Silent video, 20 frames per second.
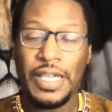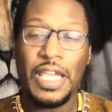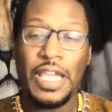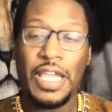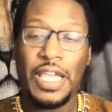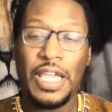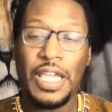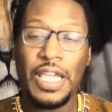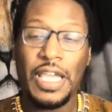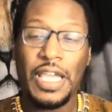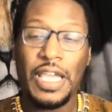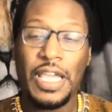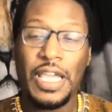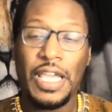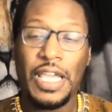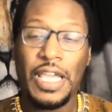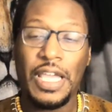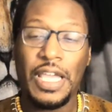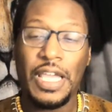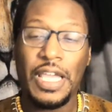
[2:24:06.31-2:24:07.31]
if you want to
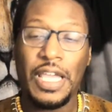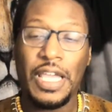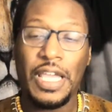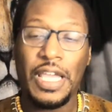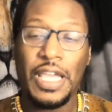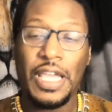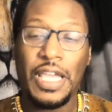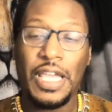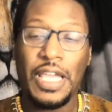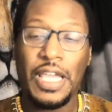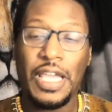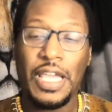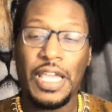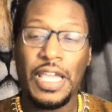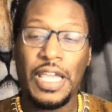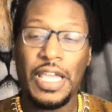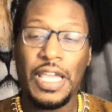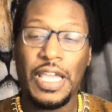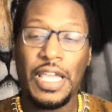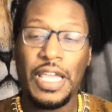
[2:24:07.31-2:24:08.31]
turn your money up,